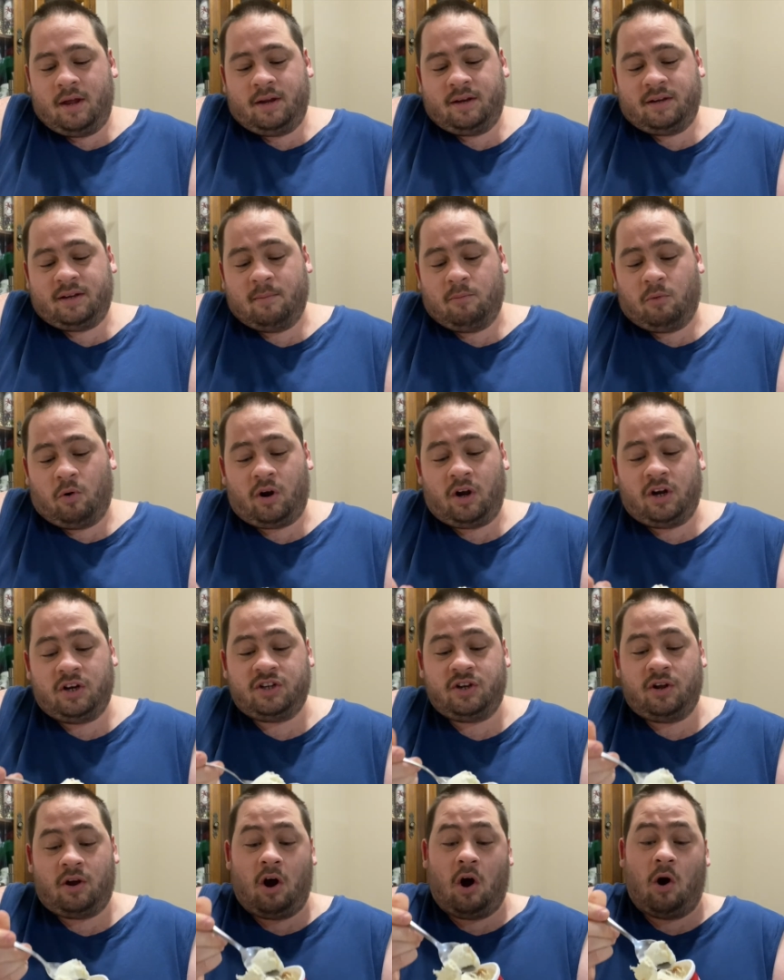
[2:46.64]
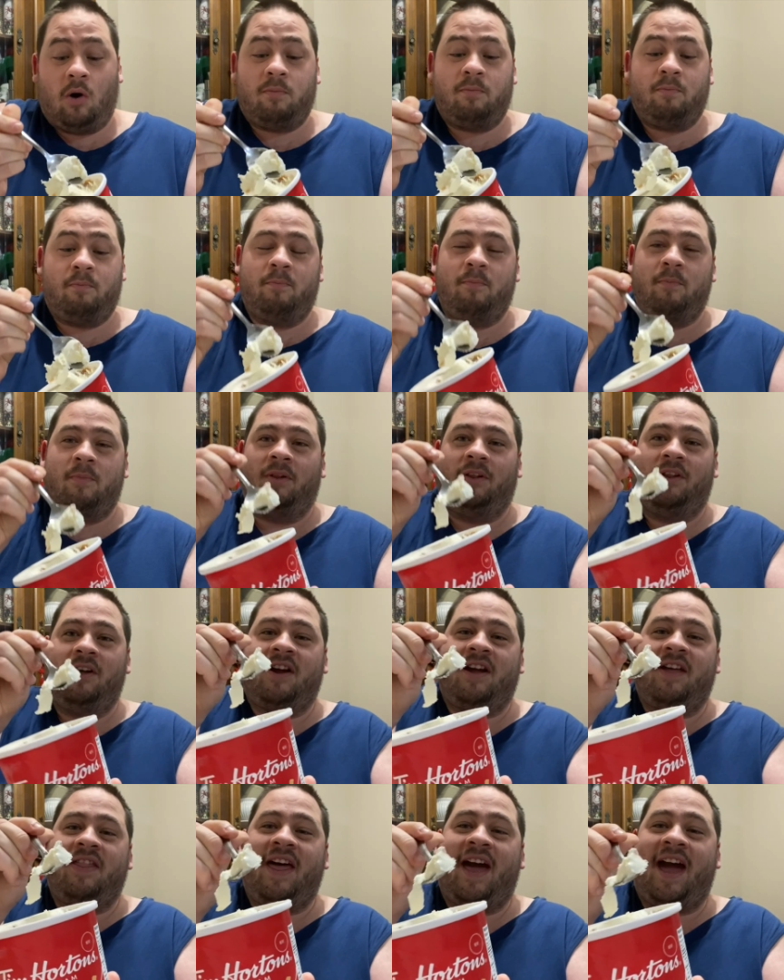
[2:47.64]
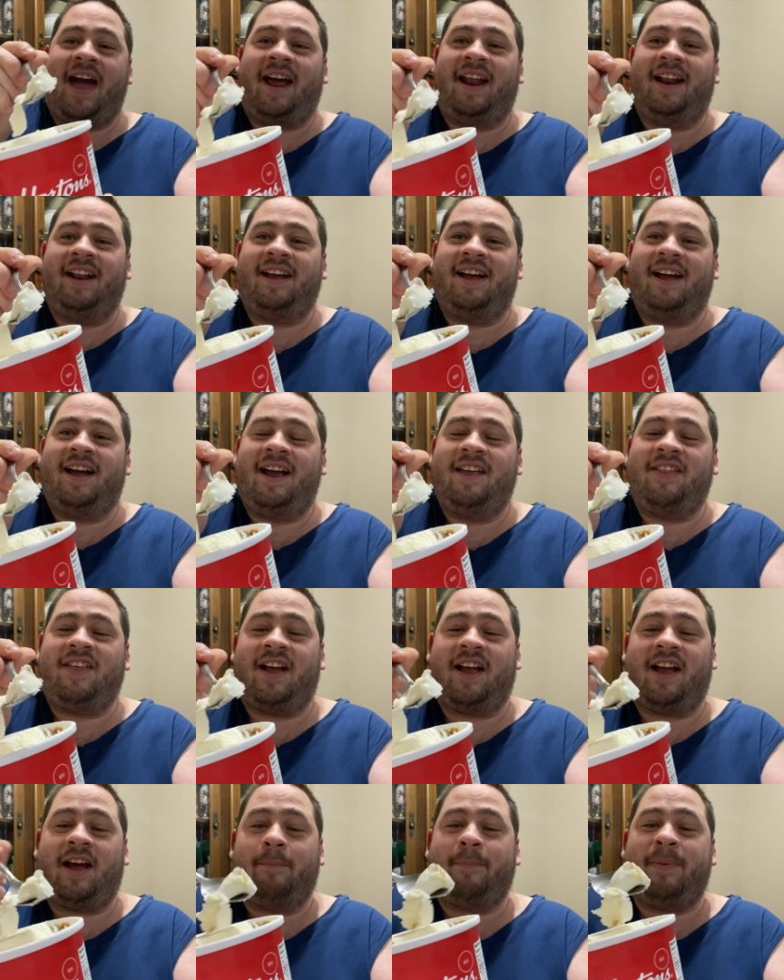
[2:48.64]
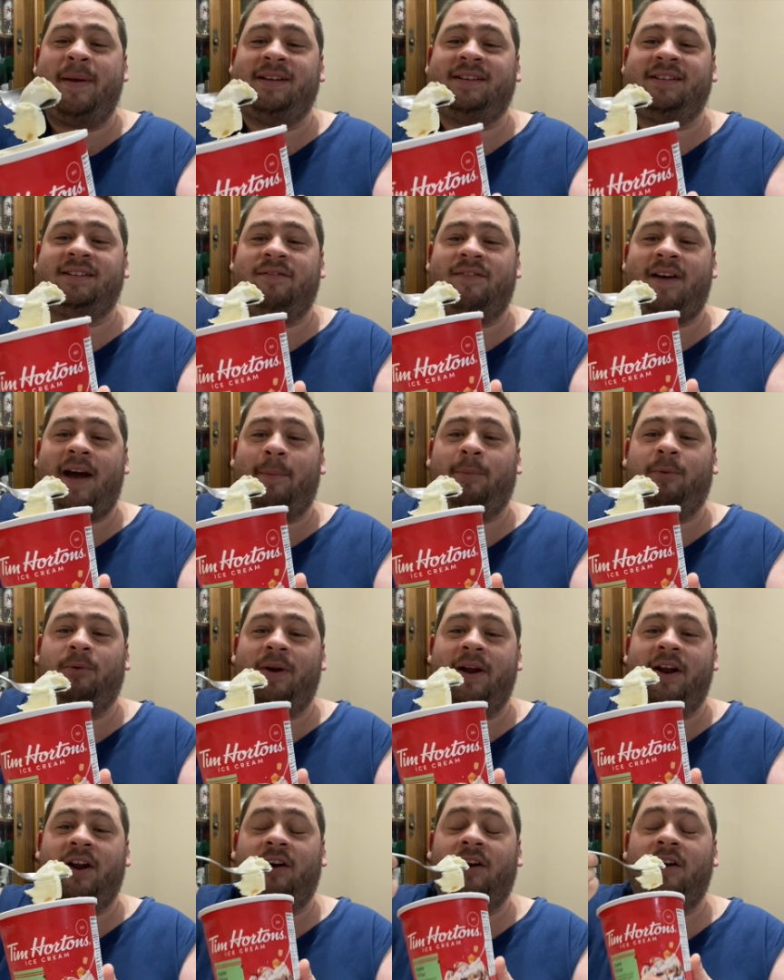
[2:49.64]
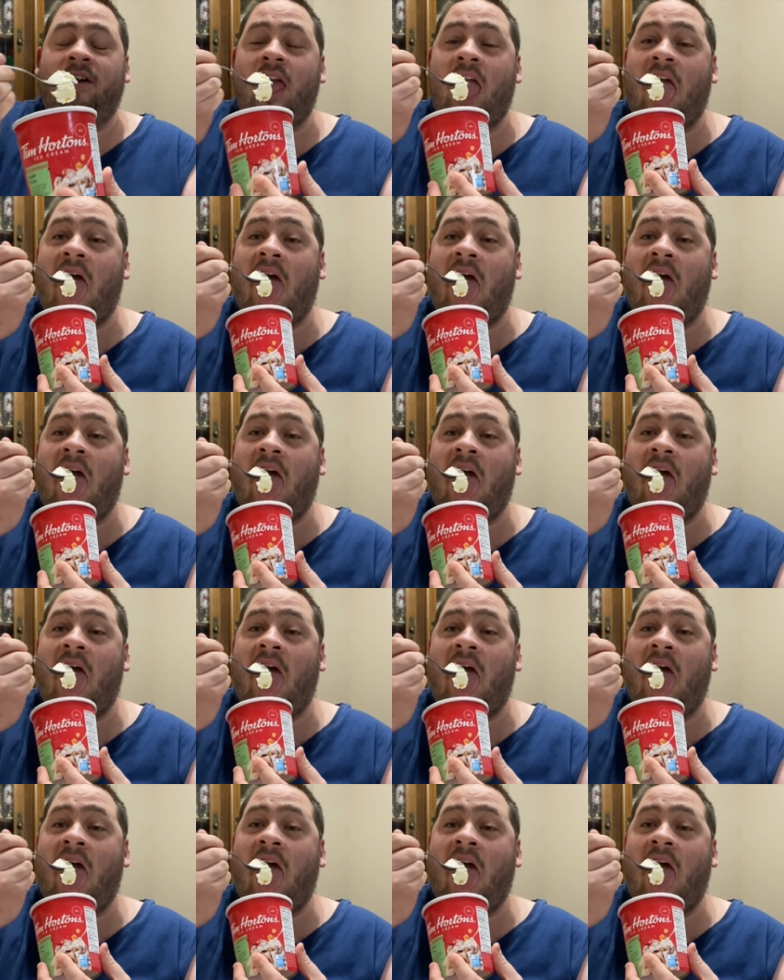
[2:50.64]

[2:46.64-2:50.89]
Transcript: Tim Hortons. Oh, look at that. I think I got pieces of apple right here.